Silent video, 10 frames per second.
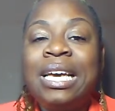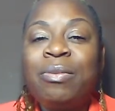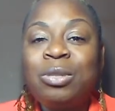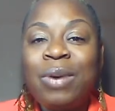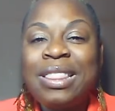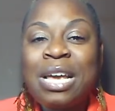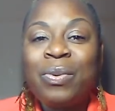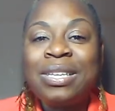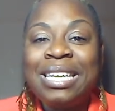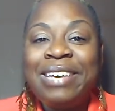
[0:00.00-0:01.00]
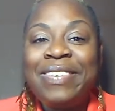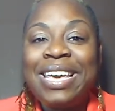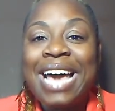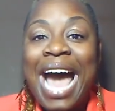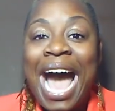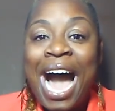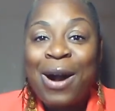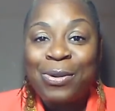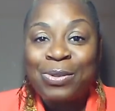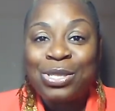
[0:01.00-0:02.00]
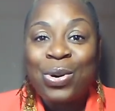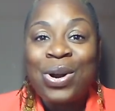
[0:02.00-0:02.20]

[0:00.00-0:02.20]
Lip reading: it was what they were leaving out